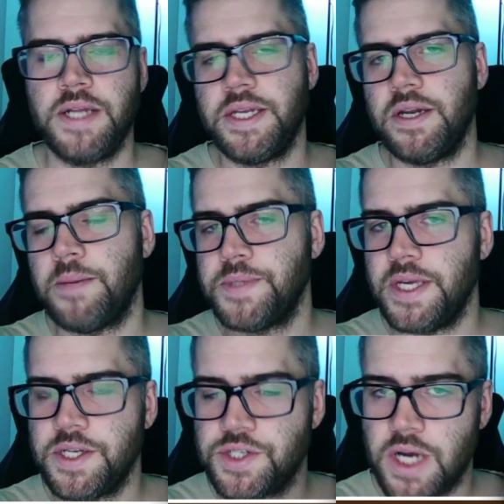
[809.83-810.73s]
I did an
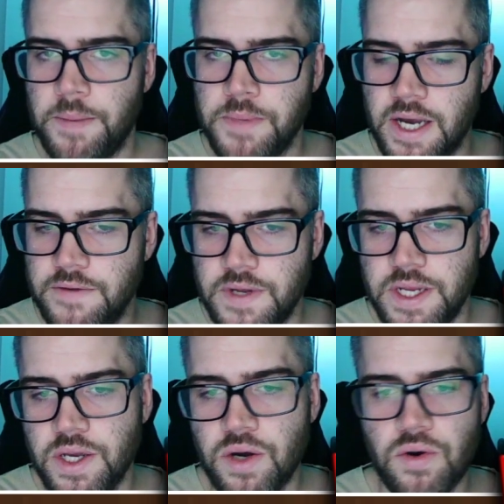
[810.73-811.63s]
updated shop guide
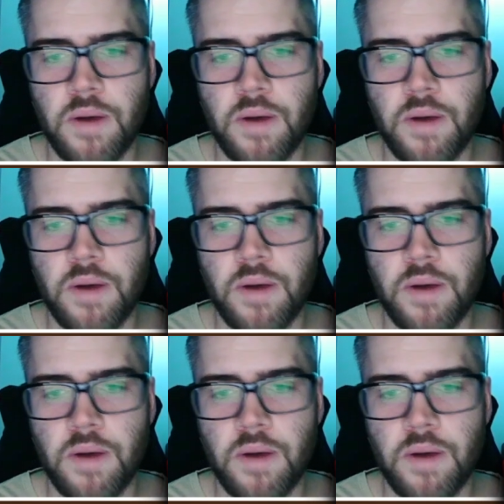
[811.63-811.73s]
video.